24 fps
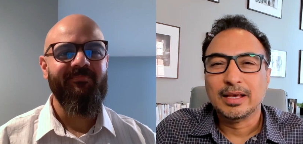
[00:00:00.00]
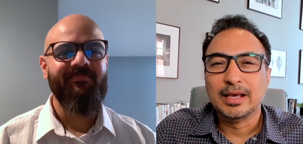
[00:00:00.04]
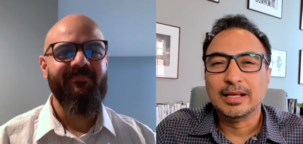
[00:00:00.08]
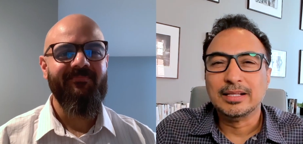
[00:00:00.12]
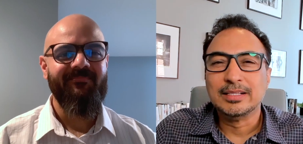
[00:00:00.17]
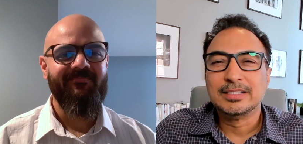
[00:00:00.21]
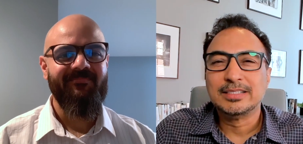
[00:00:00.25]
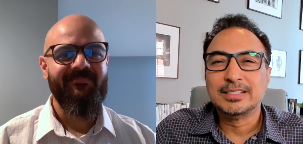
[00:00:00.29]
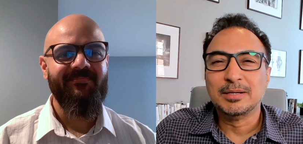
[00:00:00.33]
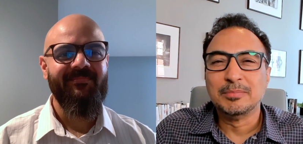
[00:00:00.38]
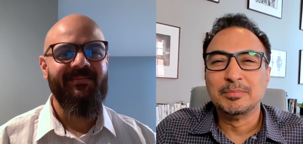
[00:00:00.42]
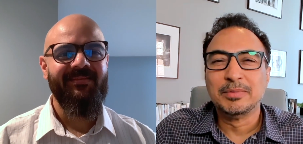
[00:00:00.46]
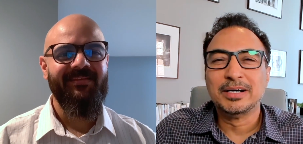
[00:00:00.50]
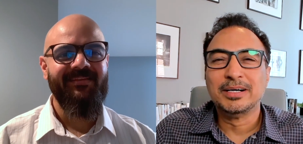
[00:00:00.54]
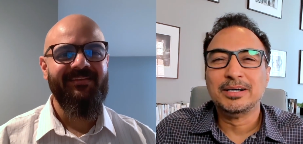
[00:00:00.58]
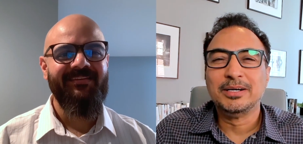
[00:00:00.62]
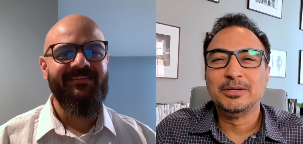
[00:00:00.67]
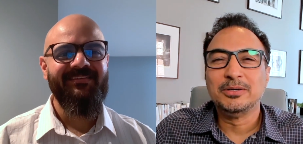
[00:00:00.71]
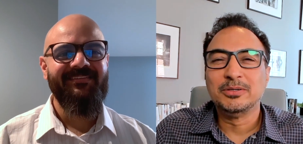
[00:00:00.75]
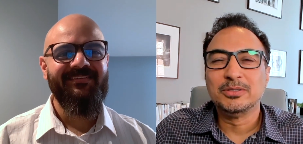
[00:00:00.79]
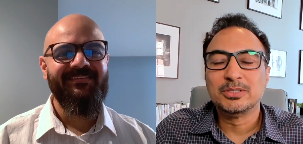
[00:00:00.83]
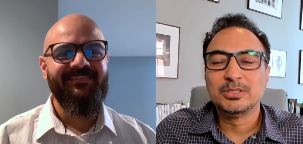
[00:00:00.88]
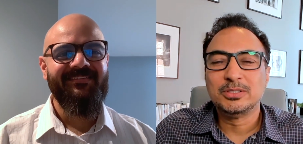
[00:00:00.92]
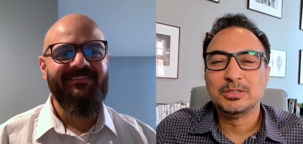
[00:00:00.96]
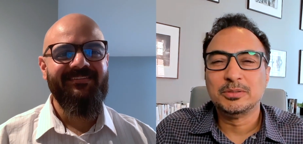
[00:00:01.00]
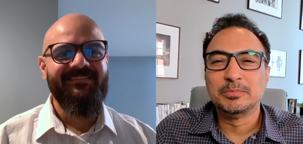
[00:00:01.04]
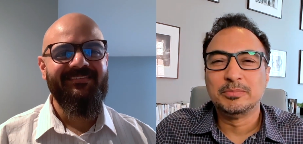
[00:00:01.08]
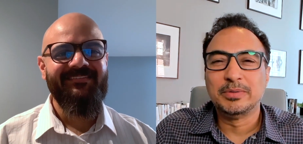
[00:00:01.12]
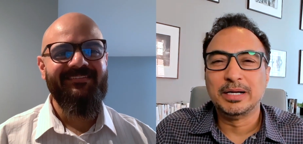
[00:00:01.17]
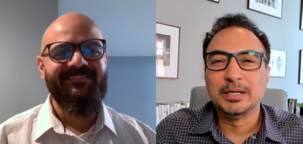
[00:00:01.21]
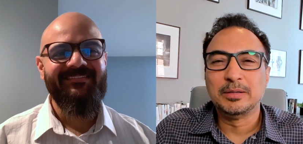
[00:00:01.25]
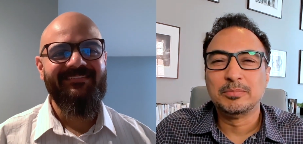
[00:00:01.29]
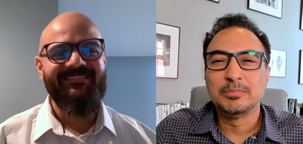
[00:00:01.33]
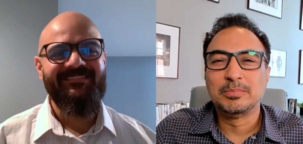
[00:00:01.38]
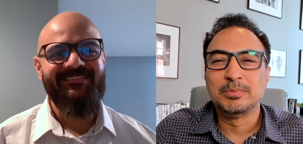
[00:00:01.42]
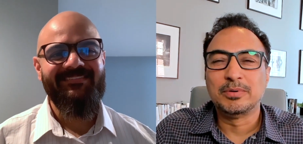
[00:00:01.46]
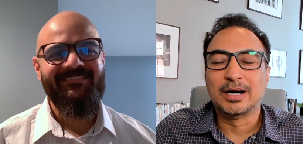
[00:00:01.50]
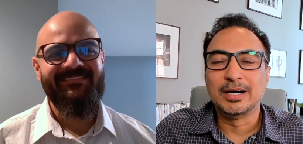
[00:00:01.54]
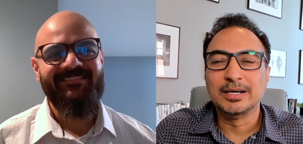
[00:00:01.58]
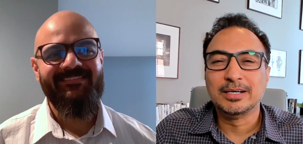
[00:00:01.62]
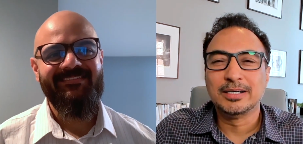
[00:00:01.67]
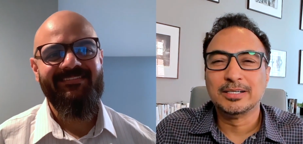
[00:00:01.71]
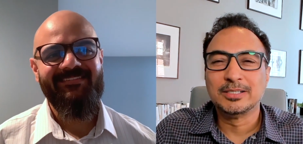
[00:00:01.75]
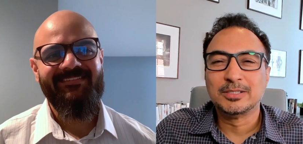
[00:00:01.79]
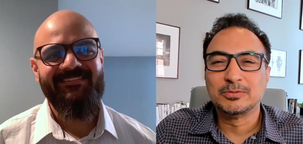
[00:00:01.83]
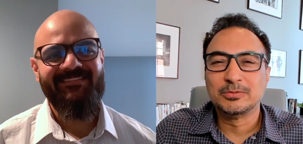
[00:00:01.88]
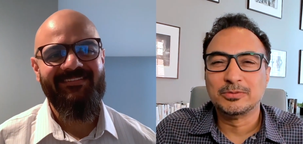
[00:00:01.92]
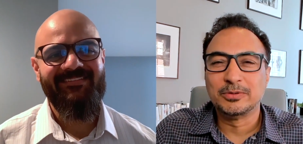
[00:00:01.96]
Speaker 1: And Simran used to bring
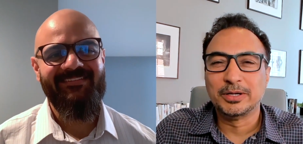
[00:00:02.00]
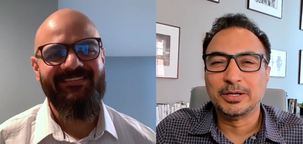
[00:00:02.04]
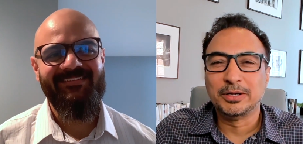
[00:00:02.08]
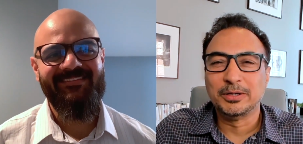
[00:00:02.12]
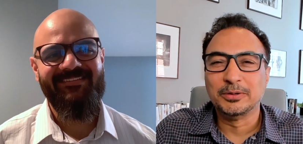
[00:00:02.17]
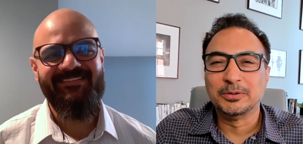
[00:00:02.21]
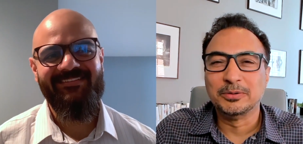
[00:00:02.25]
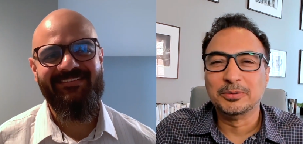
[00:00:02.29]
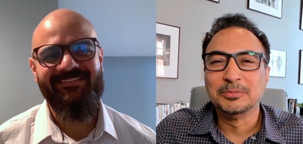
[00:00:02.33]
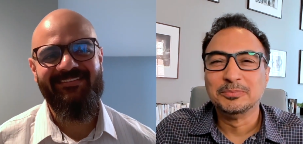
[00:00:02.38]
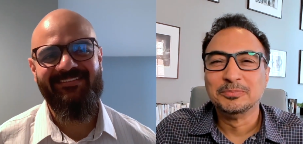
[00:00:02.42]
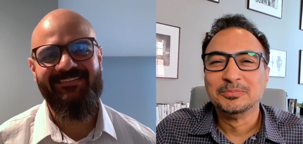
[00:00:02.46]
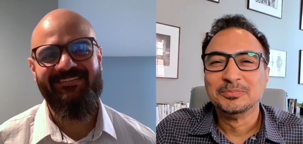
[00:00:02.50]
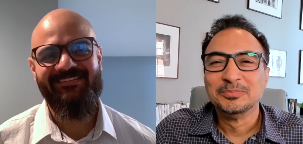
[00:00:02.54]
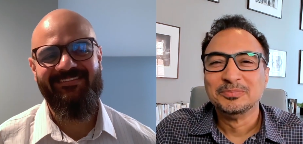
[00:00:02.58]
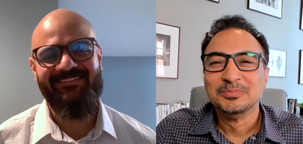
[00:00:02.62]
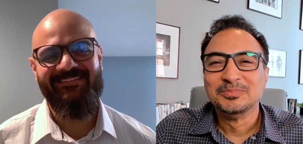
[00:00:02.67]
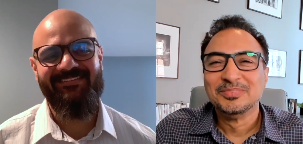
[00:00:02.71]
pratas for you.